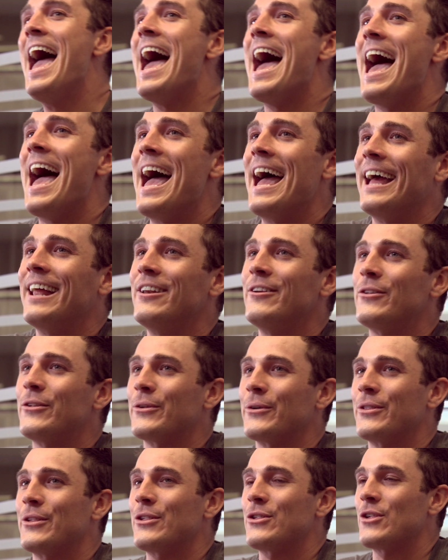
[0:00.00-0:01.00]
and
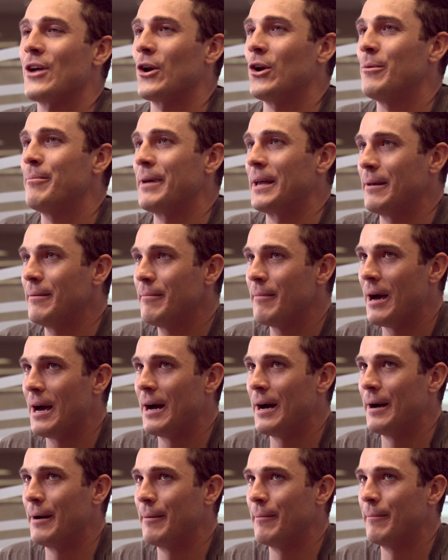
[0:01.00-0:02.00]
so this gentleman
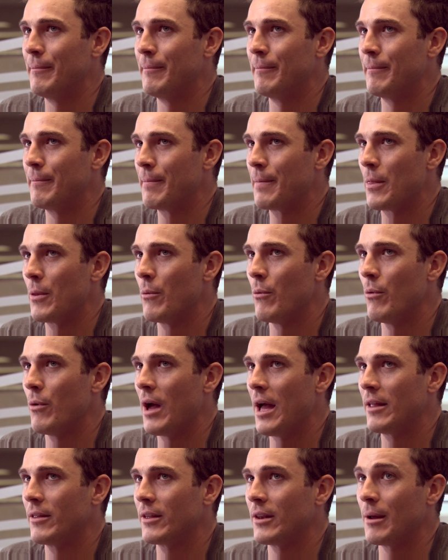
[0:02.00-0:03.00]
um,
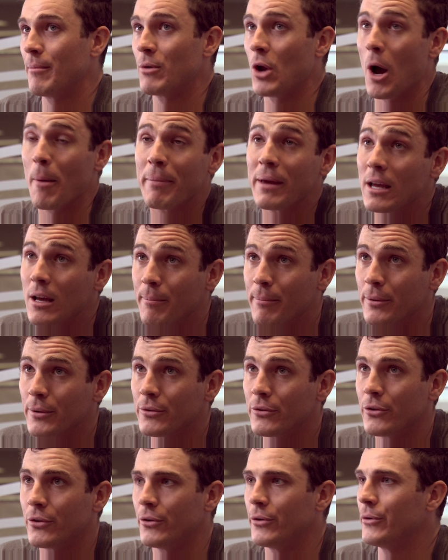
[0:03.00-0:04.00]
ended up not being
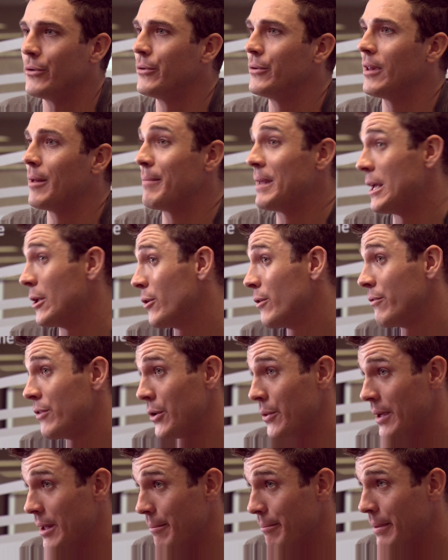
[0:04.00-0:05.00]
able to let me
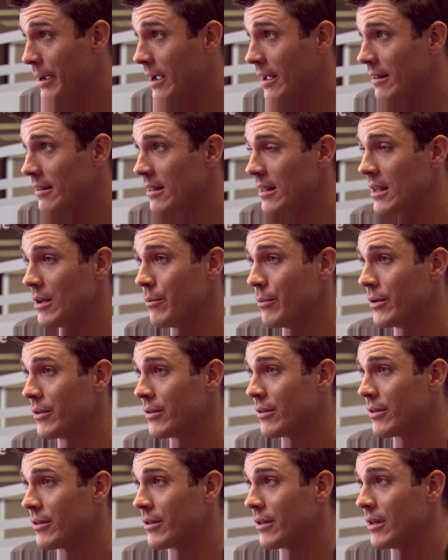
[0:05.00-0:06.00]
interview him because he
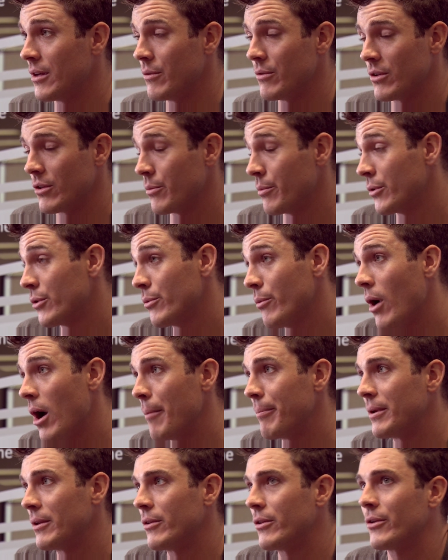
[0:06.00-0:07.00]
was he just was
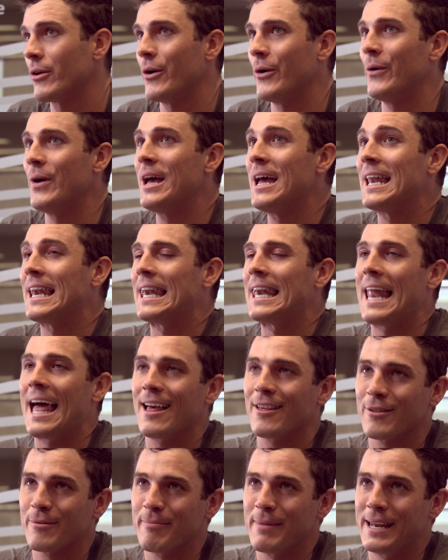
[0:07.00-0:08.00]
swamped. And so
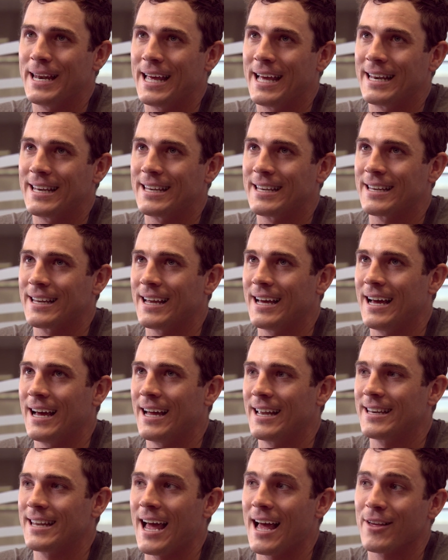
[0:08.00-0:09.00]
last minute
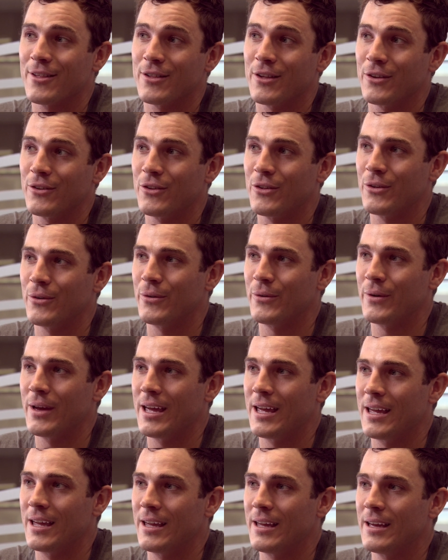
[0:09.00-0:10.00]
uh, tasked it to
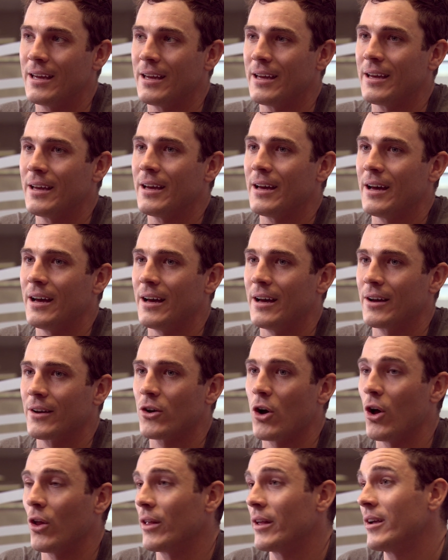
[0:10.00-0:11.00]
a uh,
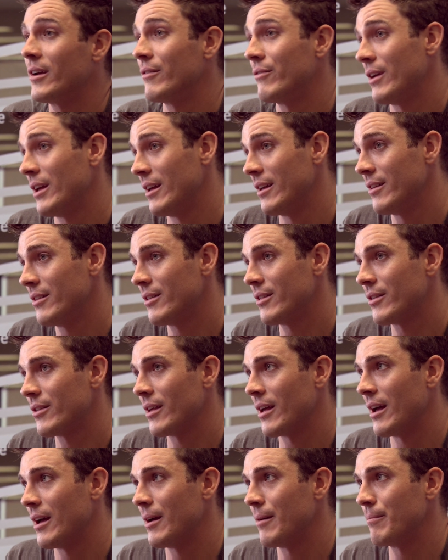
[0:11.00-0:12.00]
colleague of
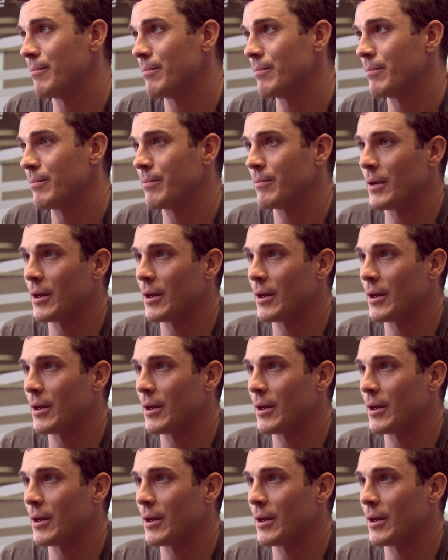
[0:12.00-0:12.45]
his, um,